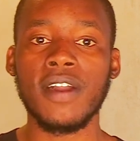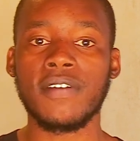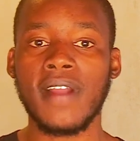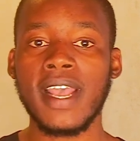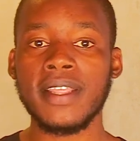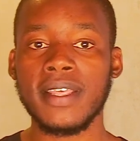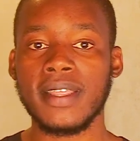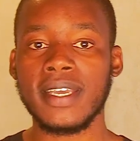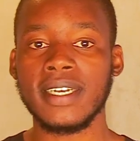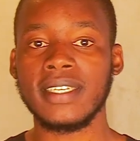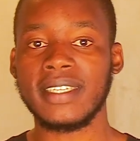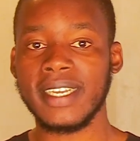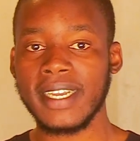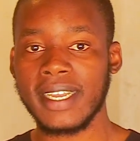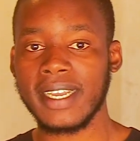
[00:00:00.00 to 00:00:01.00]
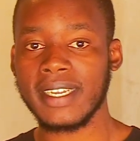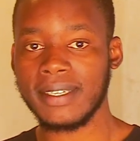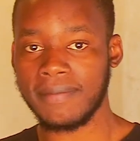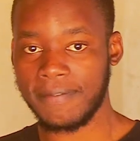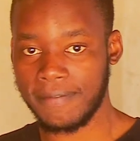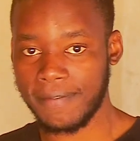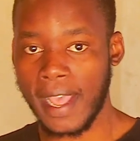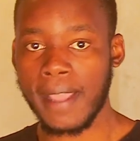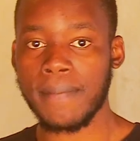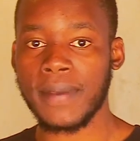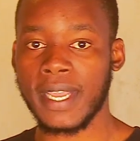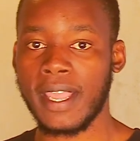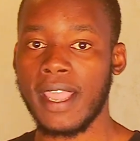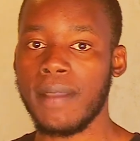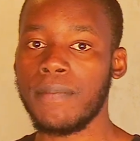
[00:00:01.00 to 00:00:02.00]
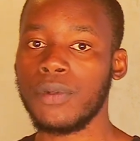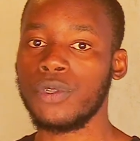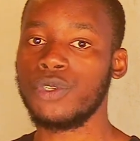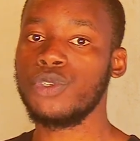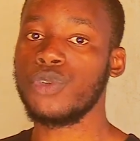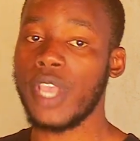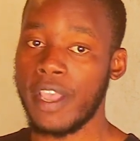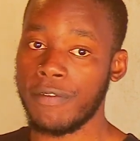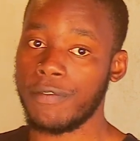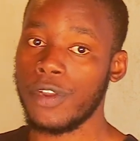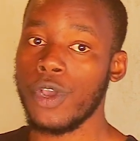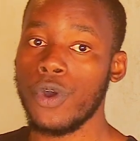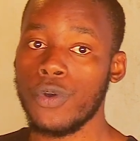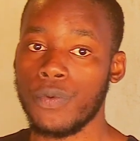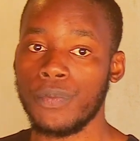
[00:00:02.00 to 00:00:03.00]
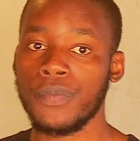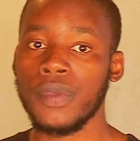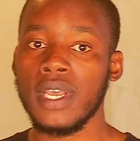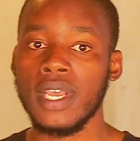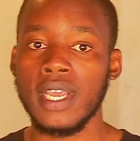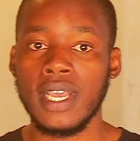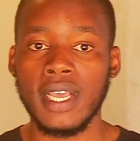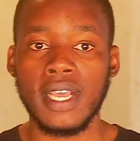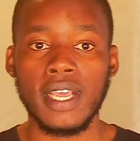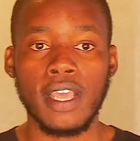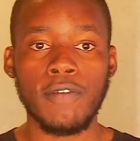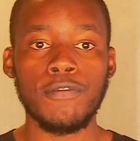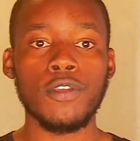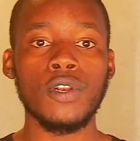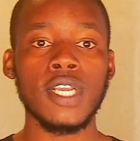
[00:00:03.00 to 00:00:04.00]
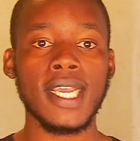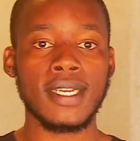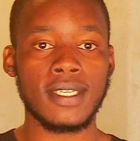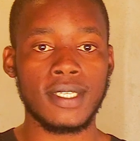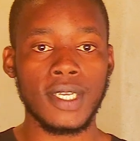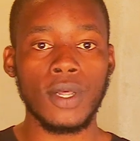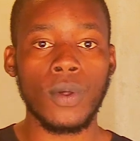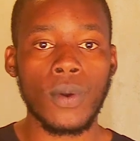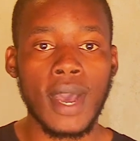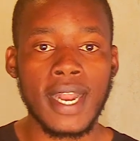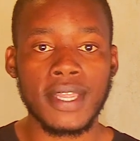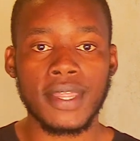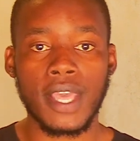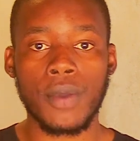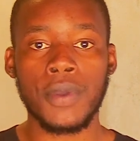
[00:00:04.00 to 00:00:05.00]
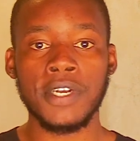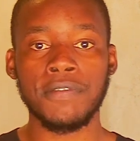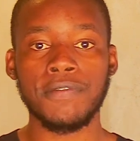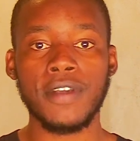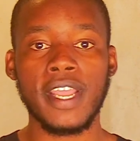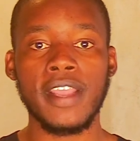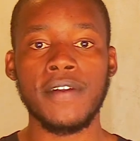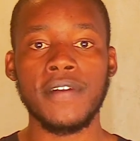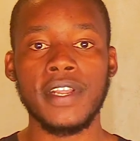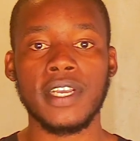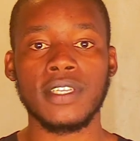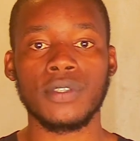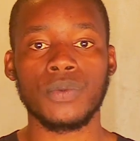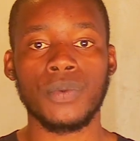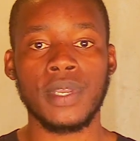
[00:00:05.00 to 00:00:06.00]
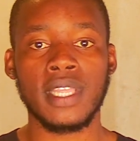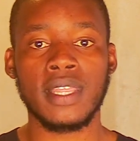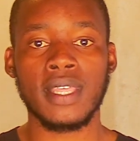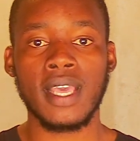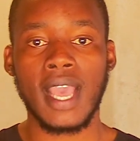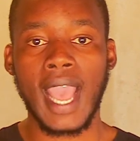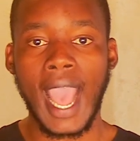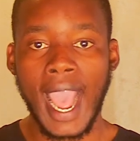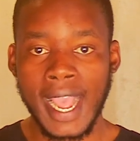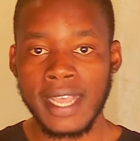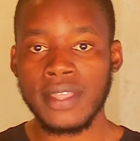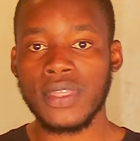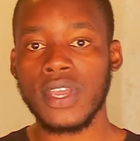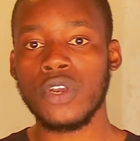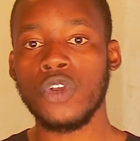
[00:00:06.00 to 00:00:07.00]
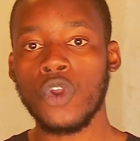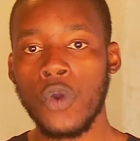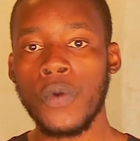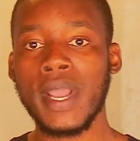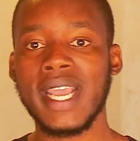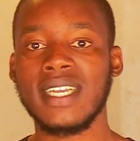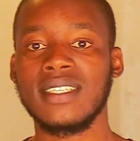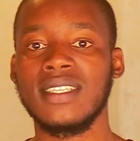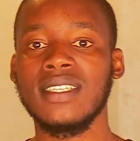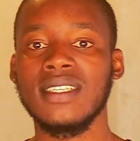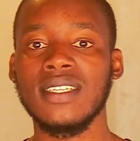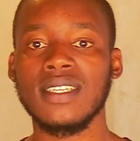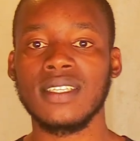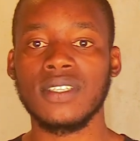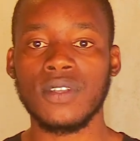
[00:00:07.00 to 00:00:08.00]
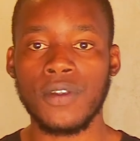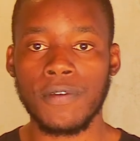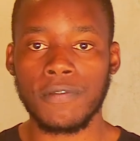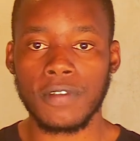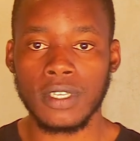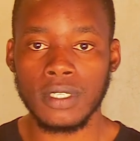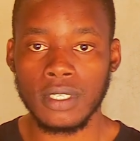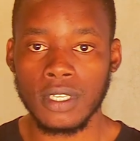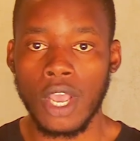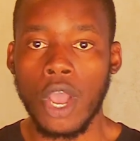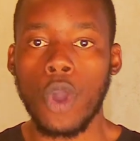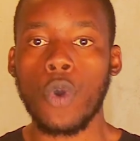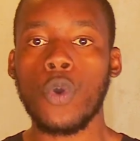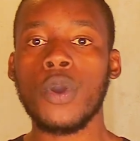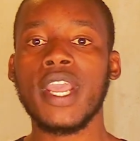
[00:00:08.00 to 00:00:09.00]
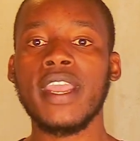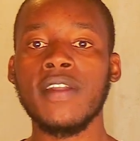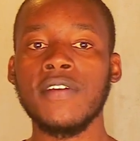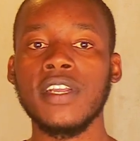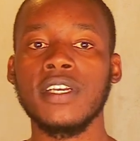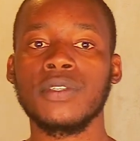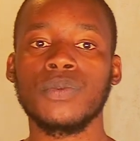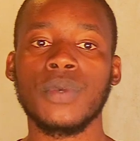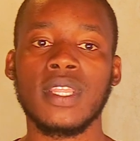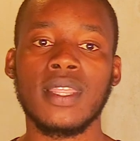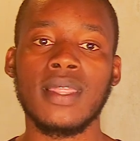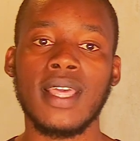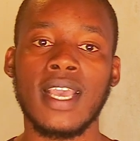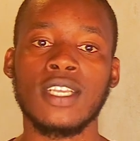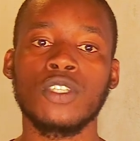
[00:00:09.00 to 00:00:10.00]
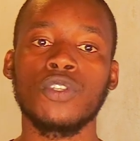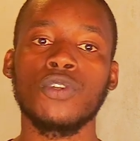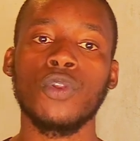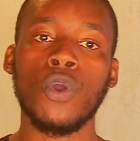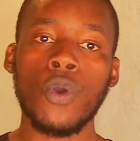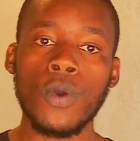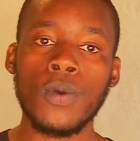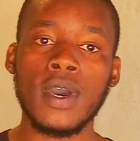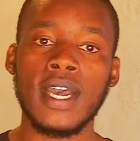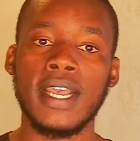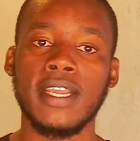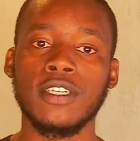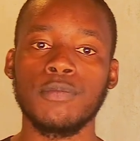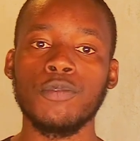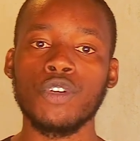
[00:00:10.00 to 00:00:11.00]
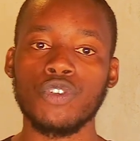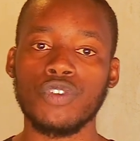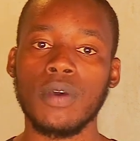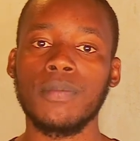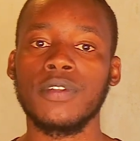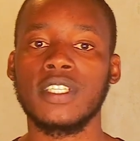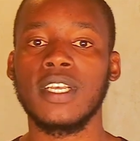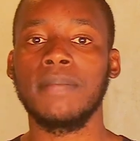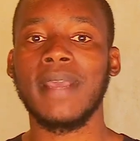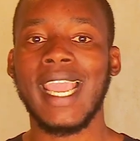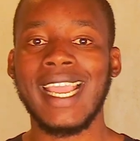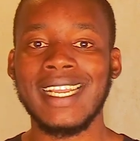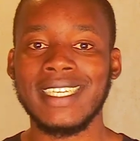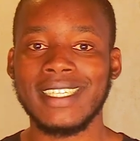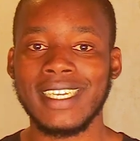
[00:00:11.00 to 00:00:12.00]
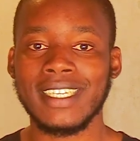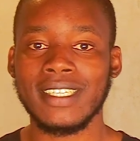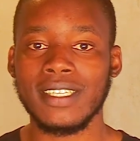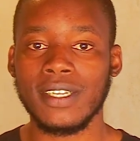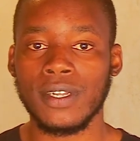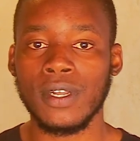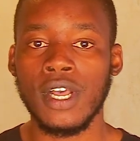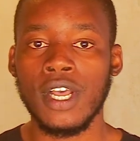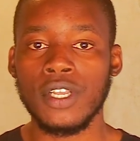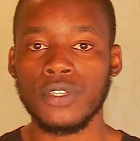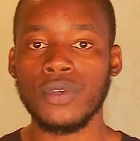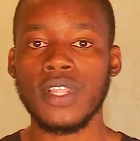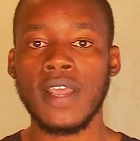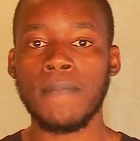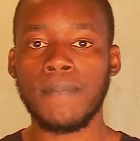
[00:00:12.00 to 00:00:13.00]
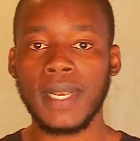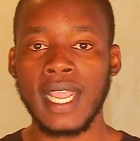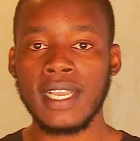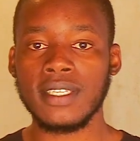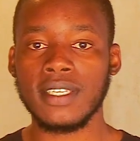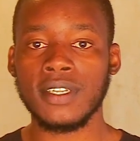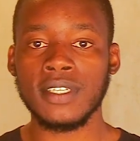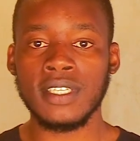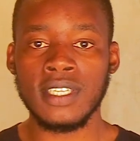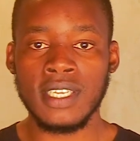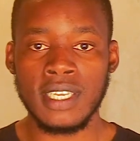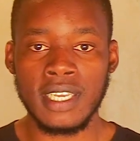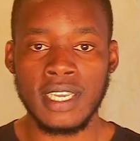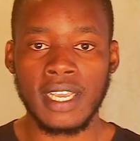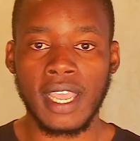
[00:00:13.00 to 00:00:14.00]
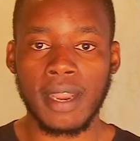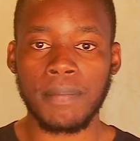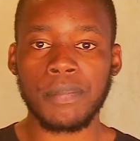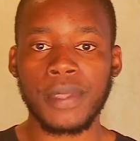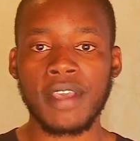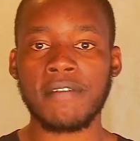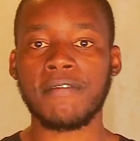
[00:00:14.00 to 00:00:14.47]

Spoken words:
rather than digging fiber cables to every home. If you look at TelOne, they went for areas with either no existing service or areas with their slower and more troublesome ADSL so that Blaze LTE can be a